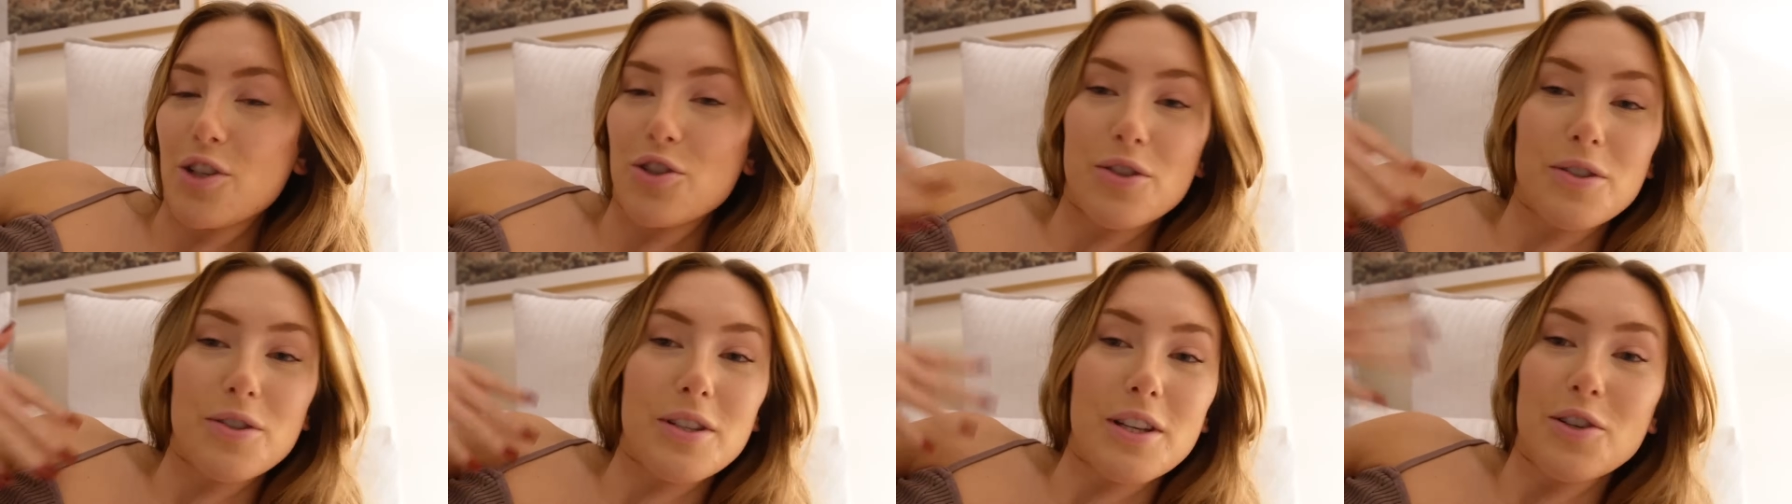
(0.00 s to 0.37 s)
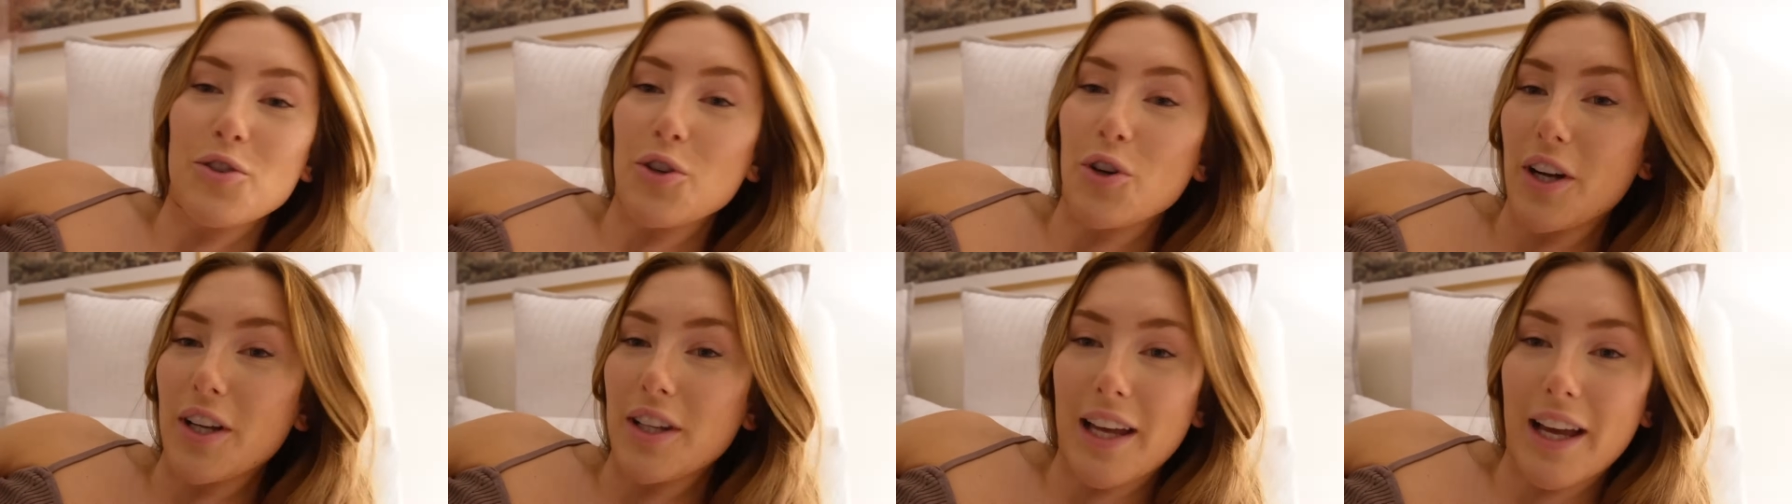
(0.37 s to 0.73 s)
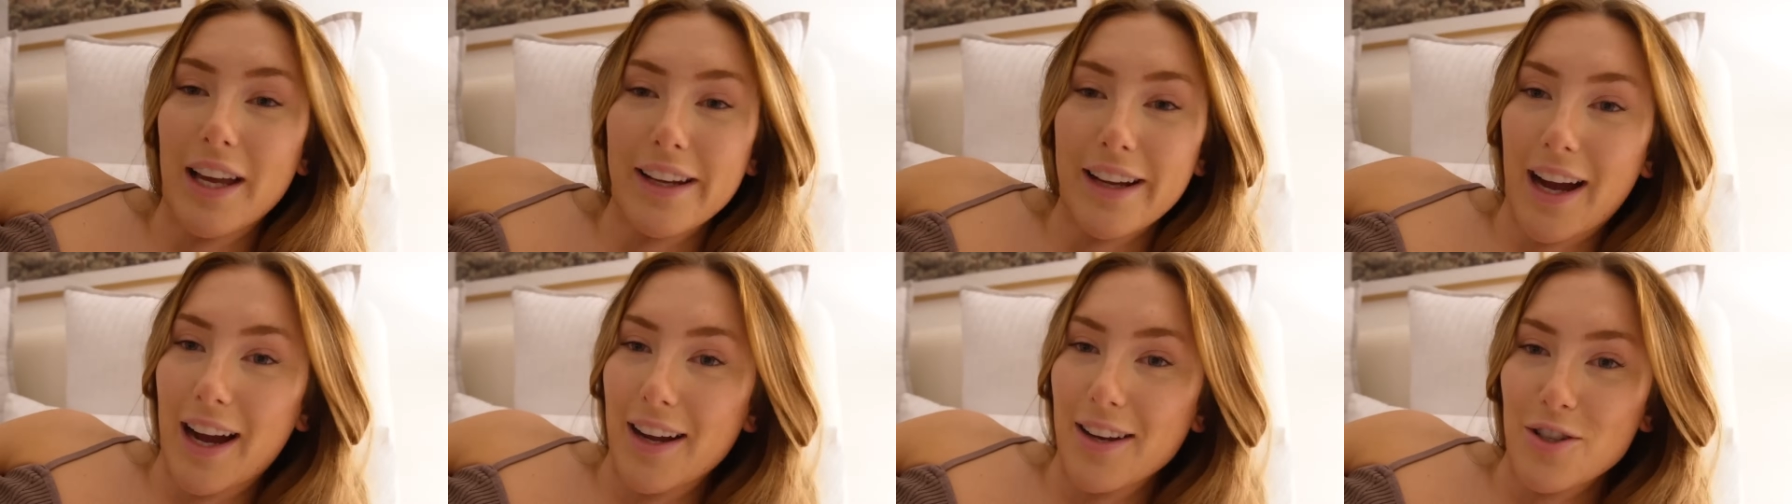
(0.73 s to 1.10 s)
just enjoyed
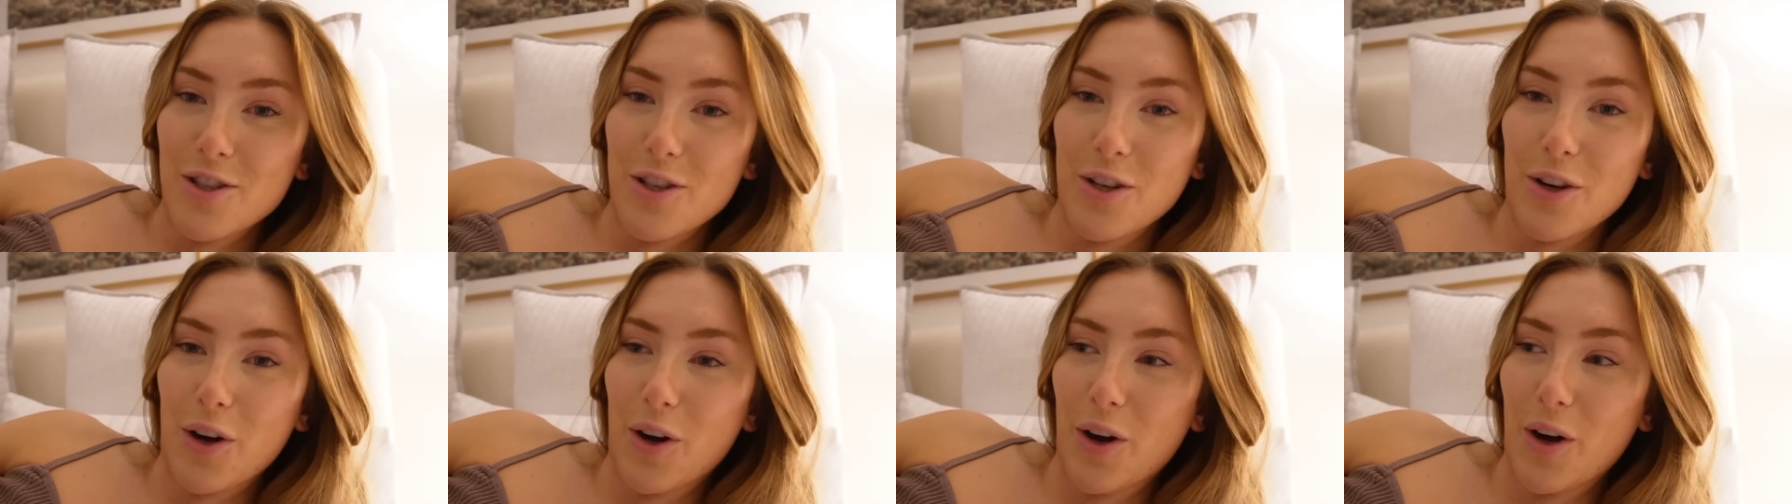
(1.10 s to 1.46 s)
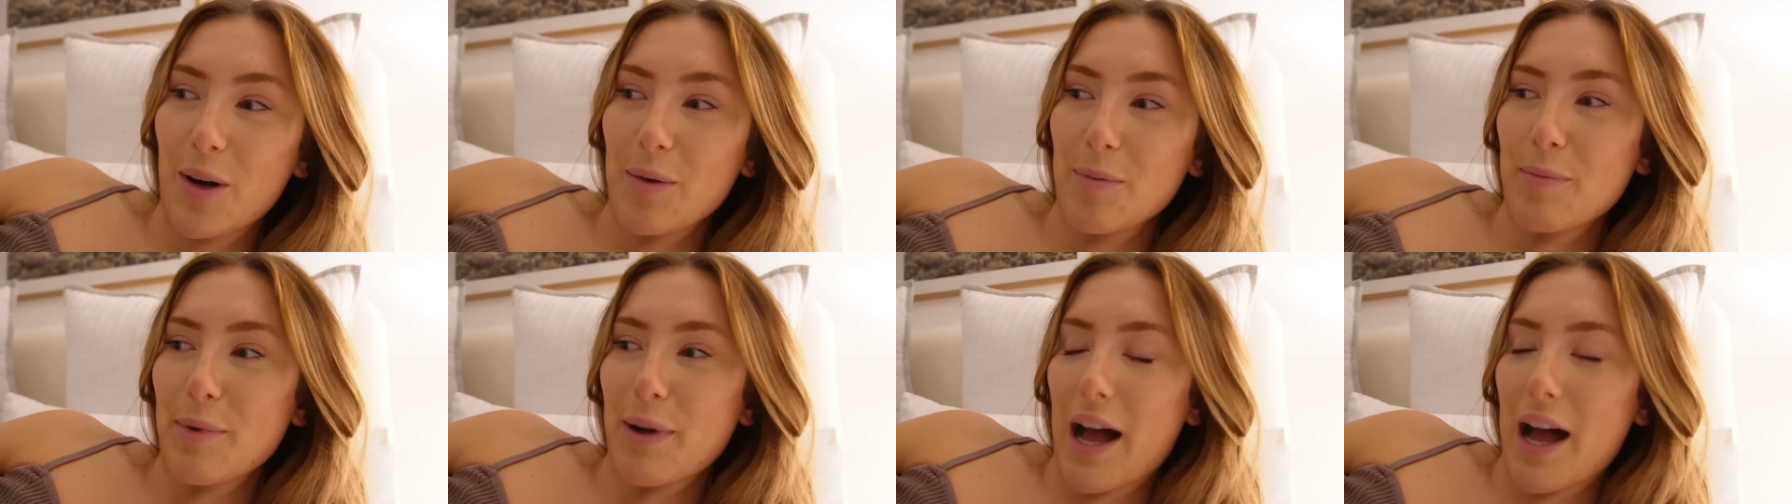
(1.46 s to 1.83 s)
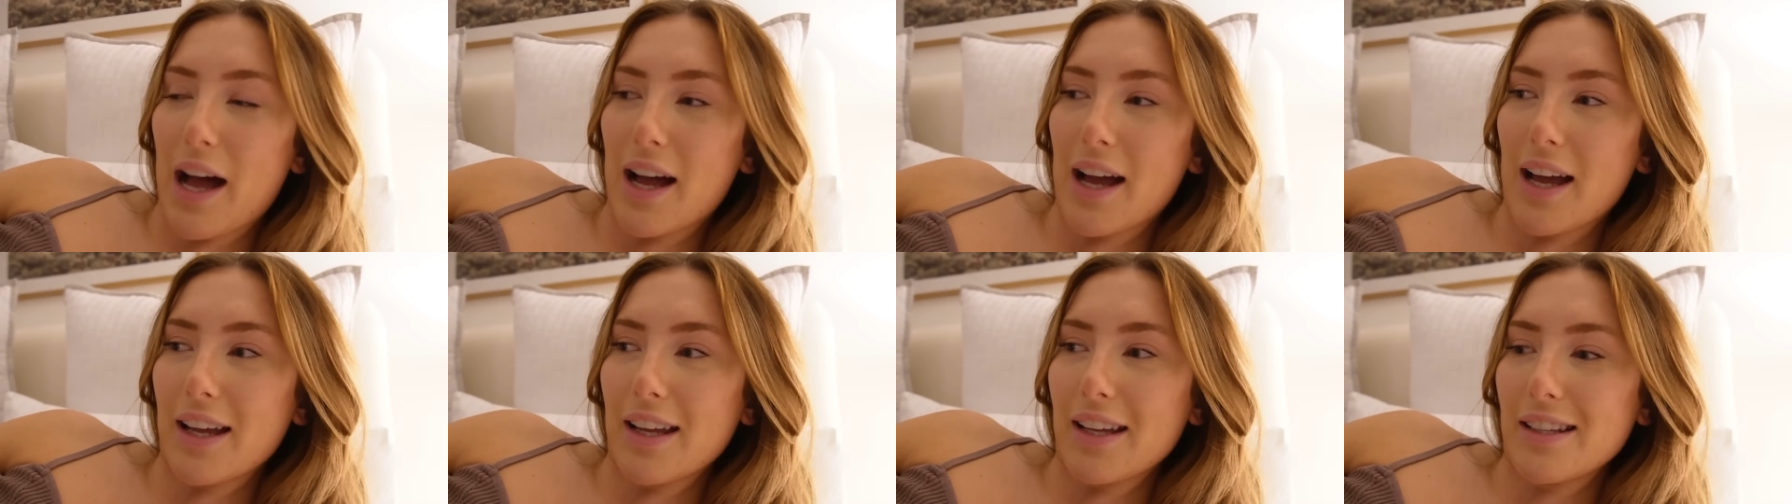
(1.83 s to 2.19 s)
like catching up
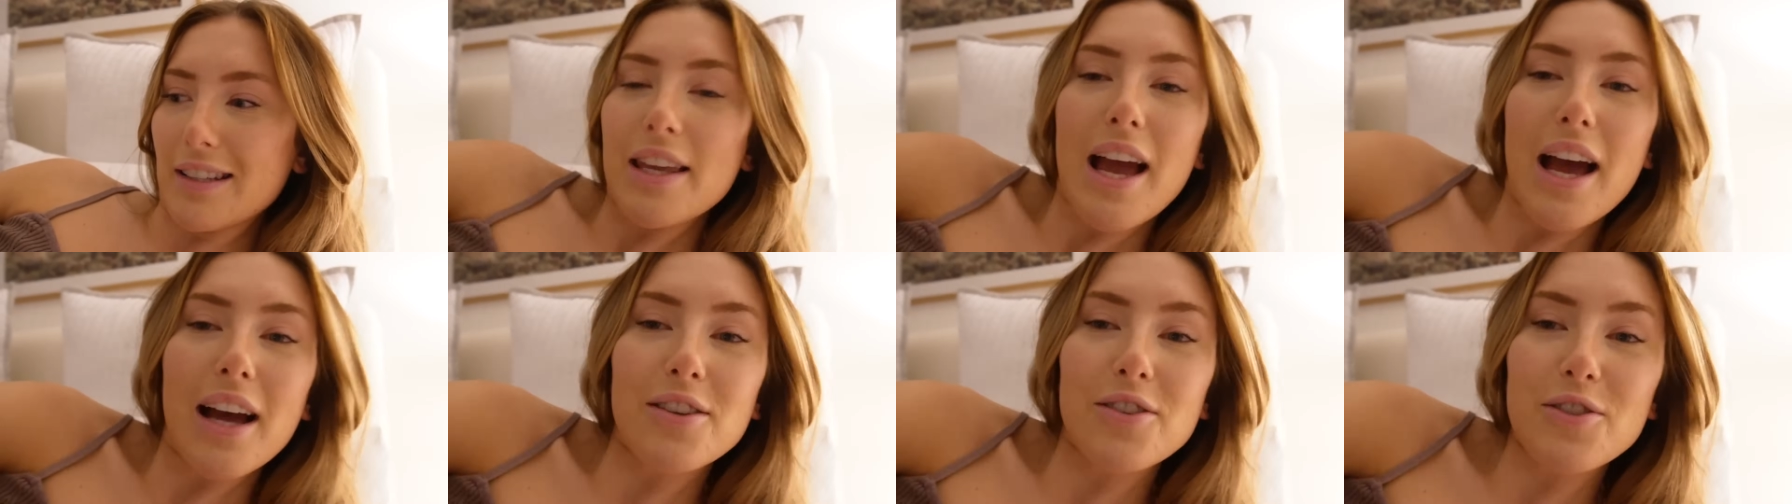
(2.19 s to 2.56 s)
and yeah,